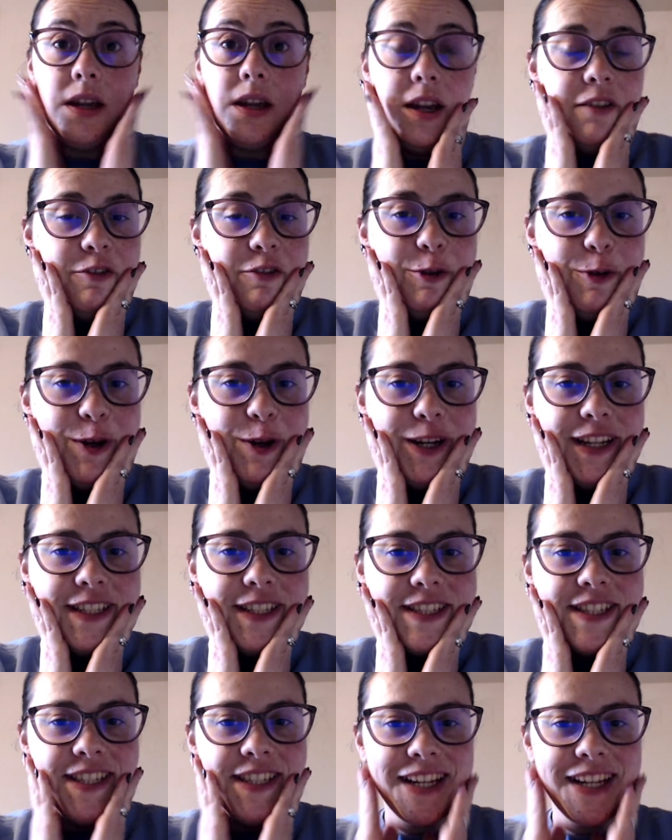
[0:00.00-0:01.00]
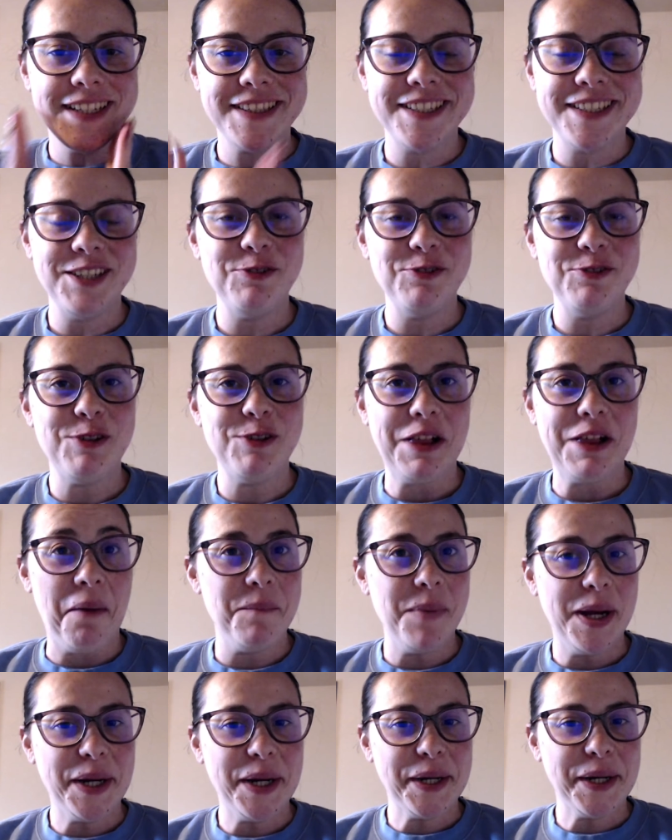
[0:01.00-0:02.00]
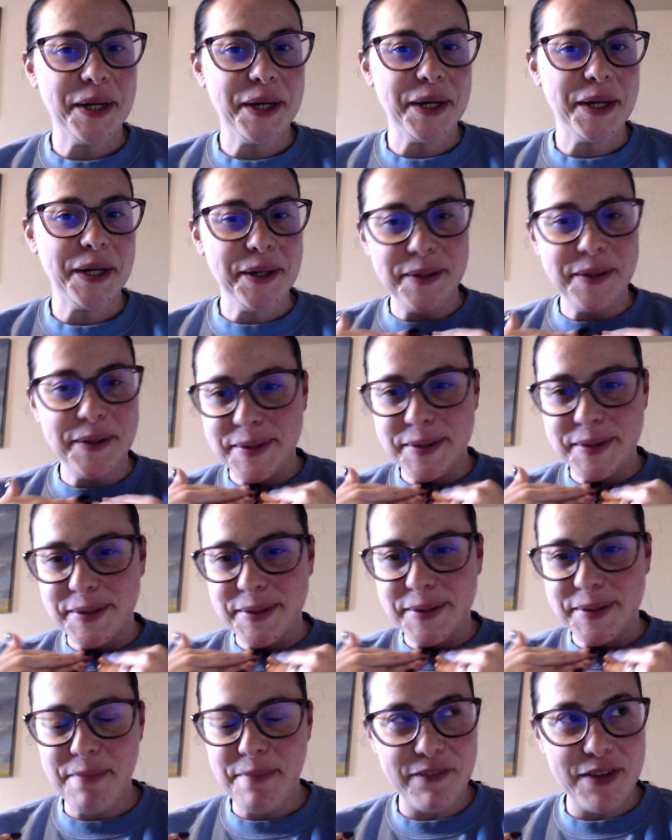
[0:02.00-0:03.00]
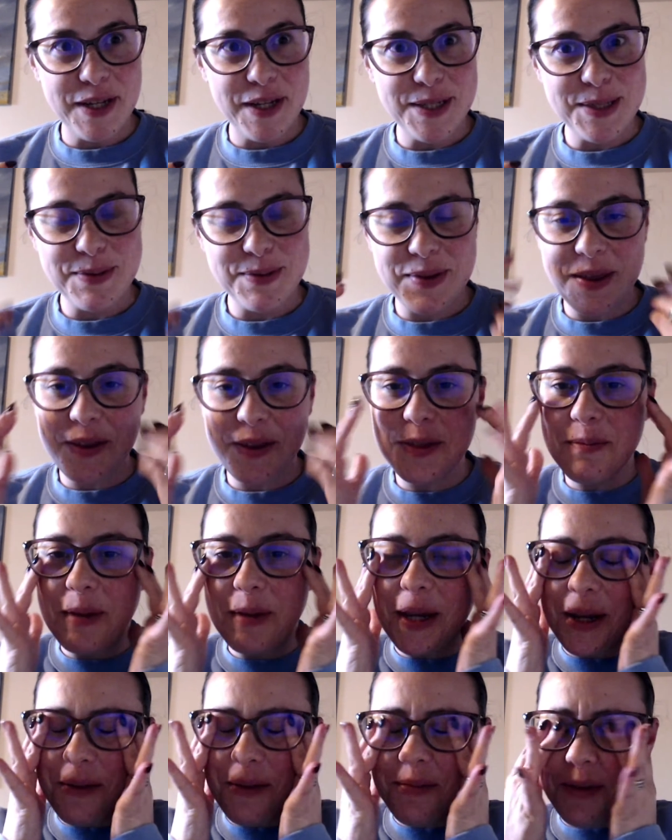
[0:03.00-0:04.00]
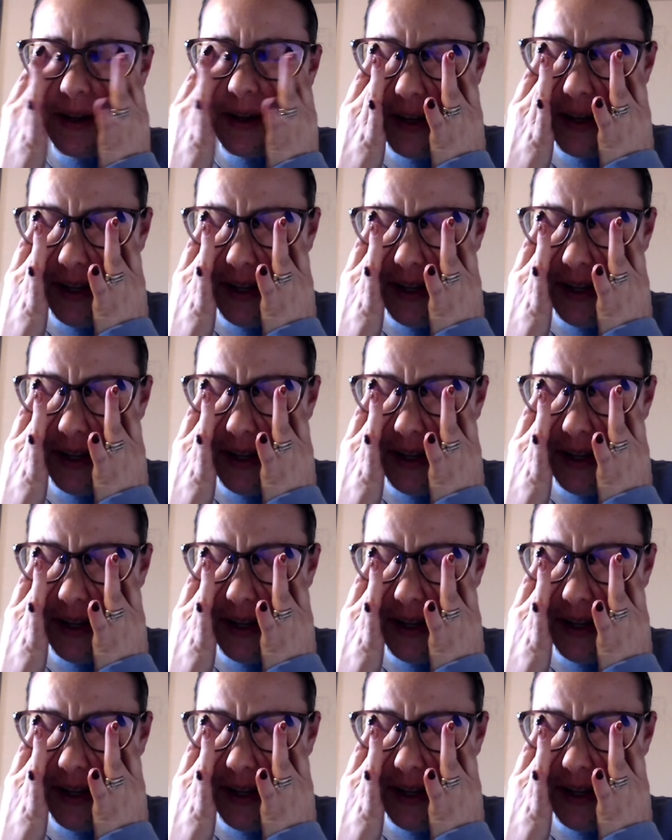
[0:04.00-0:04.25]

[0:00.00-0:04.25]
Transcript: everyone, it's Naty. Welcome back. This is my face without the makeup.